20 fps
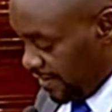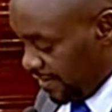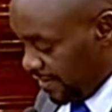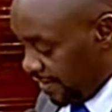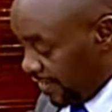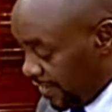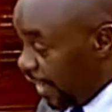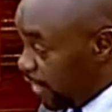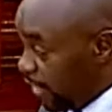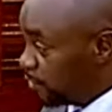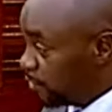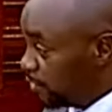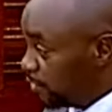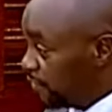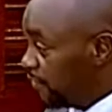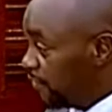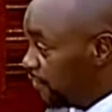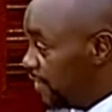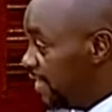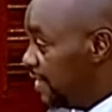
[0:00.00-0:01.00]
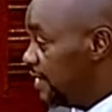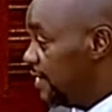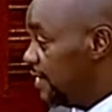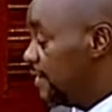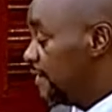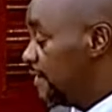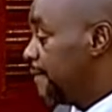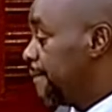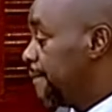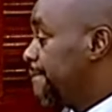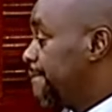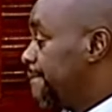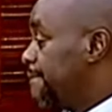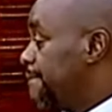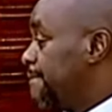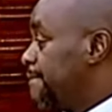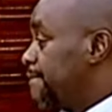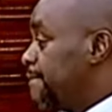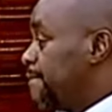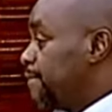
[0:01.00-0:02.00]
And out of three,
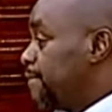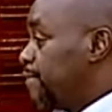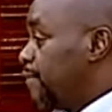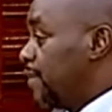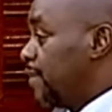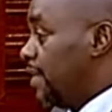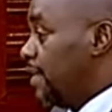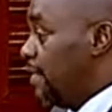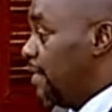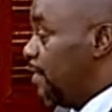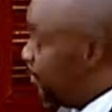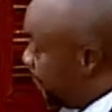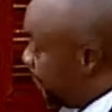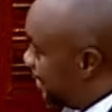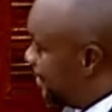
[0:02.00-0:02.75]
not